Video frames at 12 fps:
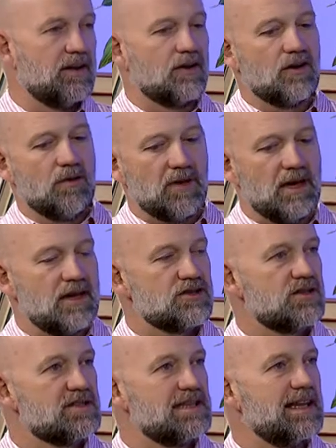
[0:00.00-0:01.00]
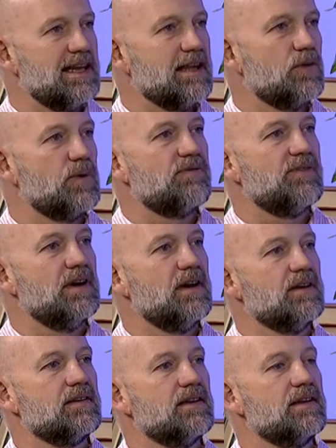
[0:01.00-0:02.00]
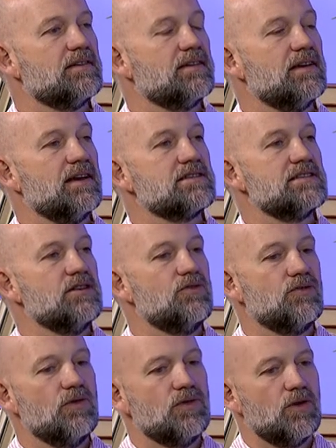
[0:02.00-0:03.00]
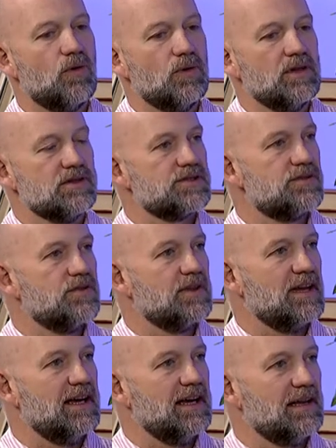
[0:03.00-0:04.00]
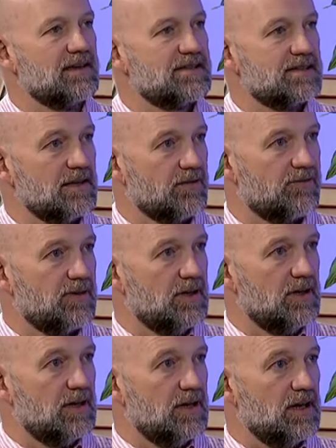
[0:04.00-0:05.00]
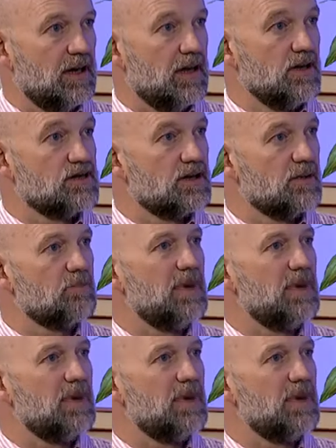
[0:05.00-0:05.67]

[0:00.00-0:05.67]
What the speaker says: And the combination together, we found that it actually drew the oils through the nail itself into the